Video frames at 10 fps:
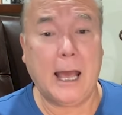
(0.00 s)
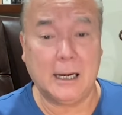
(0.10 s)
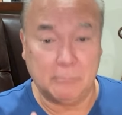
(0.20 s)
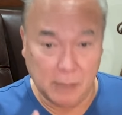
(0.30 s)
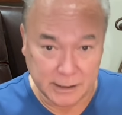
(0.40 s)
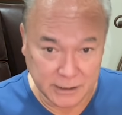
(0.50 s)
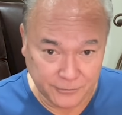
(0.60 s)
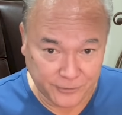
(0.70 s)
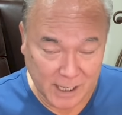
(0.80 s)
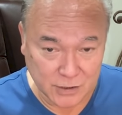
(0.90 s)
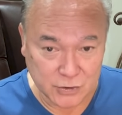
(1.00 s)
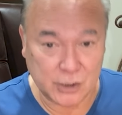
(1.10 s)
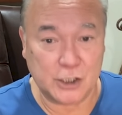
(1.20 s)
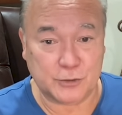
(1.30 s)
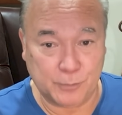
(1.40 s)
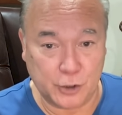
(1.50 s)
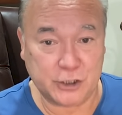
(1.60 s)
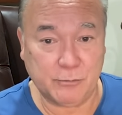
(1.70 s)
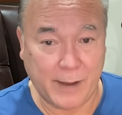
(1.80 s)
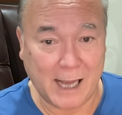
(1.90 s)
And among the effects is
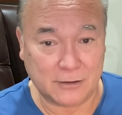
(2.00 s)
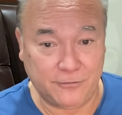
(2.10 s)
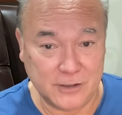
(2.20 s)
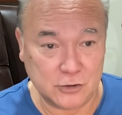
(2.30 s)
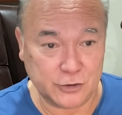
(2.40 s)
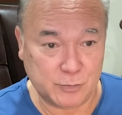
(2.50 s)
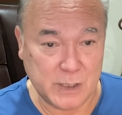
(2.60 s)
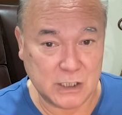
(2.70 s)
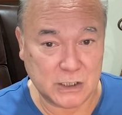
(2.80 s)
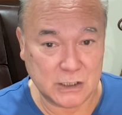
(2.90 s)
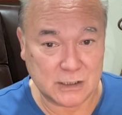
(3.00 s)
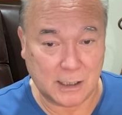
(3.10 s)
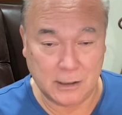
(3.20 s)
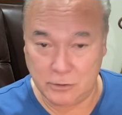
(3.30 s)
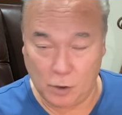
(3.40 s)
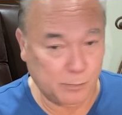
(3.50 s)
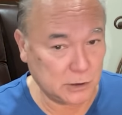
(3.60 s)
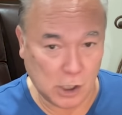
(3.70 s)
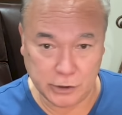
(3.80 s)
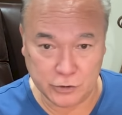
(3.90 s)
pushing back the fecal species that don't
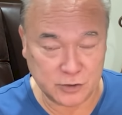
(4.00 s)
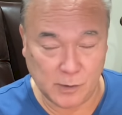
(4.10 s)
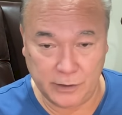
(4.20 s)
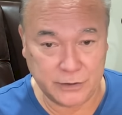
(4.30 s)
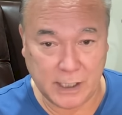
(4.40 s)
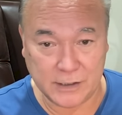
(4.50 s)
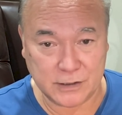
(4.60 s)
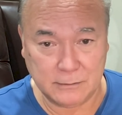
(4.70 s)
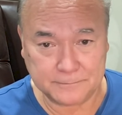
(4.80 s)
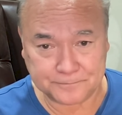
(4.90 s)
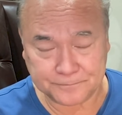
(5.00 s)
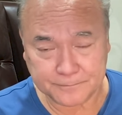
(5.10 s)
belong in your small intestine,